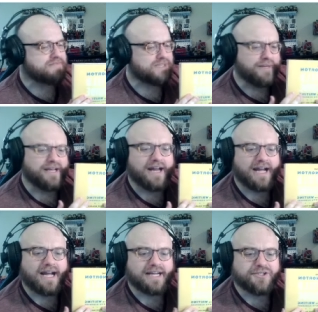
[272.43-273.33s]
but
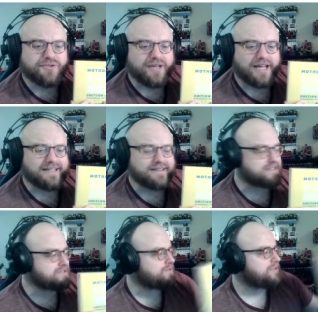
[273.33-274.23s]
I do like
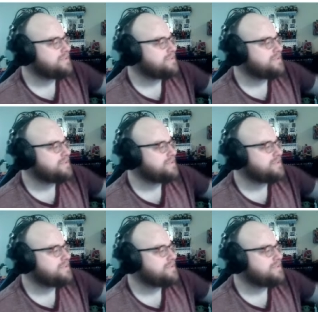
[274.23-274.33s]
this one.